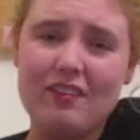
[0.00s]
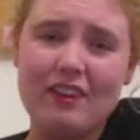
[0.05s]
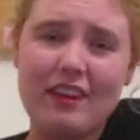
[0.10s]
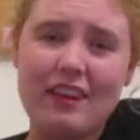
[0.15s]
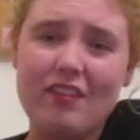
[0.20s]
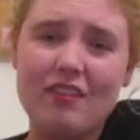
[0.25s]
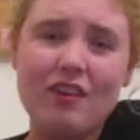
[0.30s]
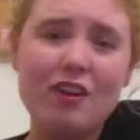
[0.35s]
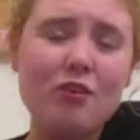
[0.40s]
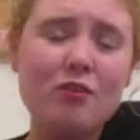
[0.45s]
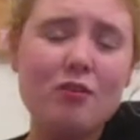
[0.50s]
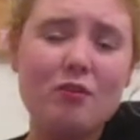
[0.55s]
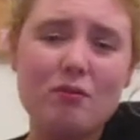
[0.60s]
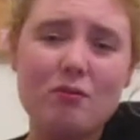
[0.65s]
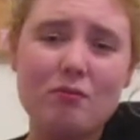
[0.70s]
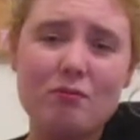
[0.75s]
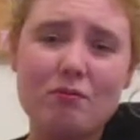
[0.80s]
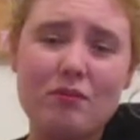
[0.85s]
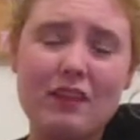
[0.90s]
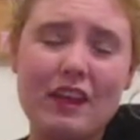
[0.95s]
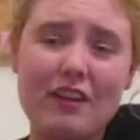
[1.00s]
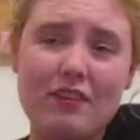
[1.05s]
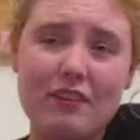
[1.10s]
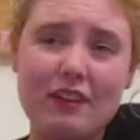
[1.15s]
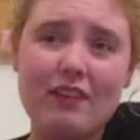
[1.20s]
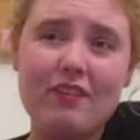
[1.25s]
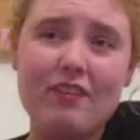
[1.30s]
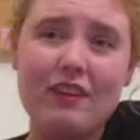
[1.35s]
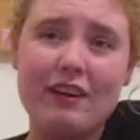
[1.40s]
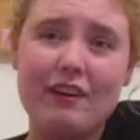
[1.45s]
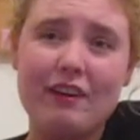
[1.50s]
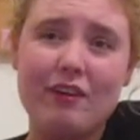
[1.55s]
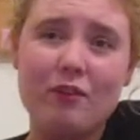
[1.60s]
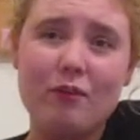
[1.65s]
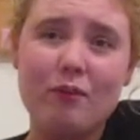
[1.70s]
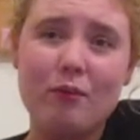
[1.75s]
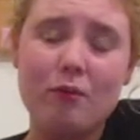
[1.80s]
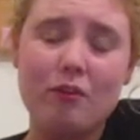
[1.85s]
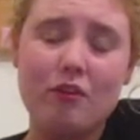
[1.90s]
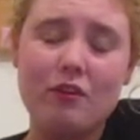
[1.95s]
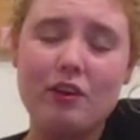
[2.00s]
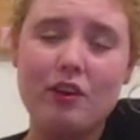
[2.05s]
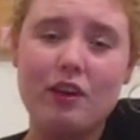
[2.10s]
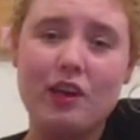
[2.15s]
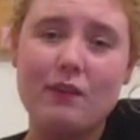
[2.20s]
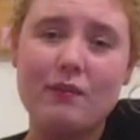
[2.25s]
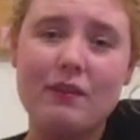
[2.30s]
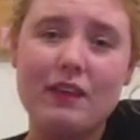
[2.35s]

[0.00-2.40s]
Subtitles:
it is they're not deadly serious all the time.